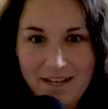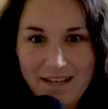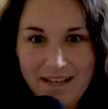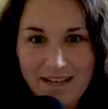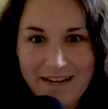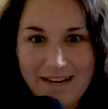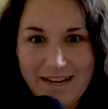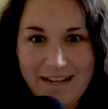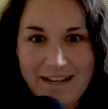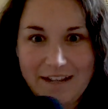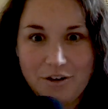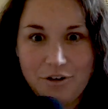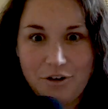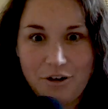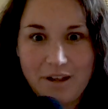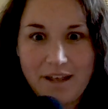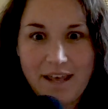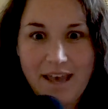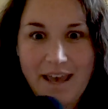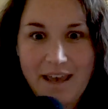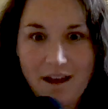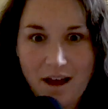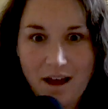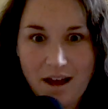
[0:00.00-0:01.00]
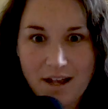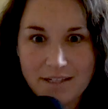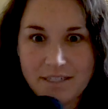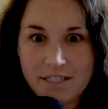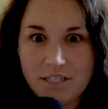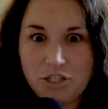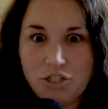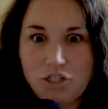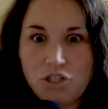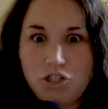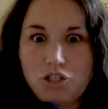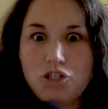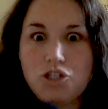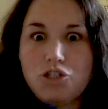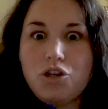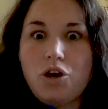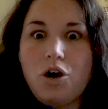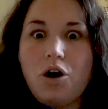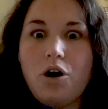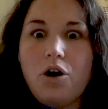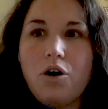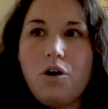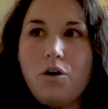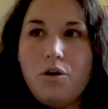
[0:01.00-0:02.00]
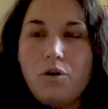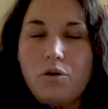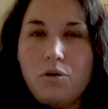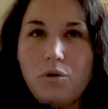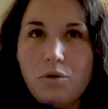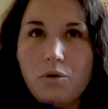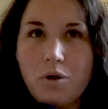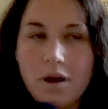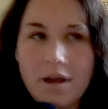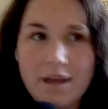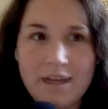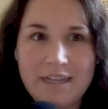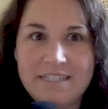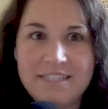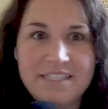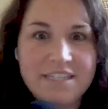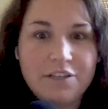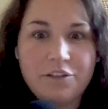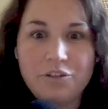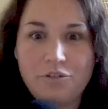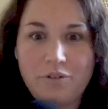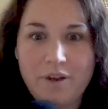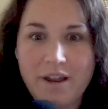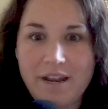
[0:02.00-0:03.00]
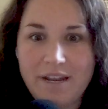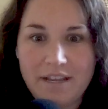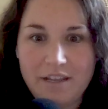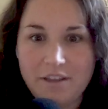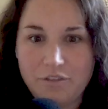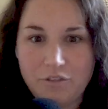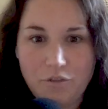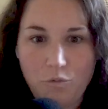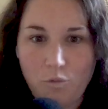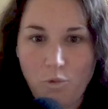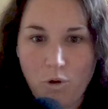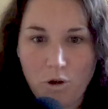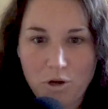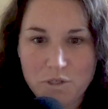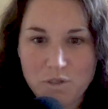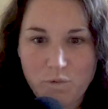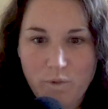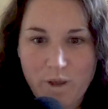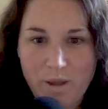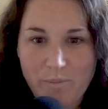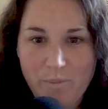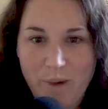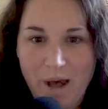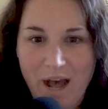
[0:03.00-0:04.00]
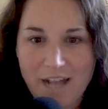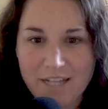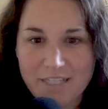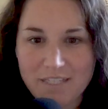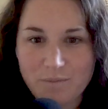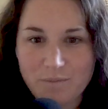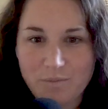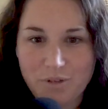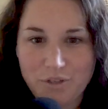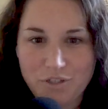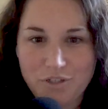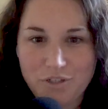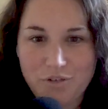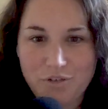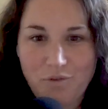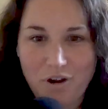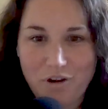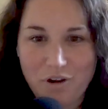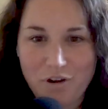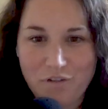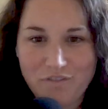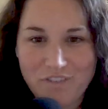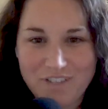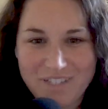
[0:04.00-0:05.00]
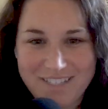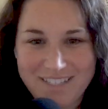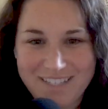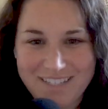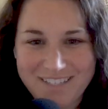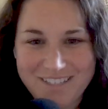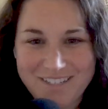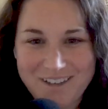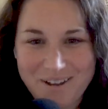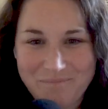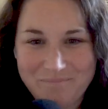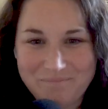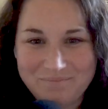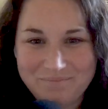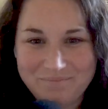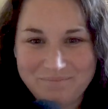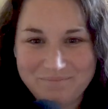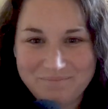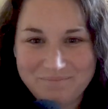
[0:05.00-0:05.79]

And inner chaos is so exhilarating in the worst way possible to our nervous system.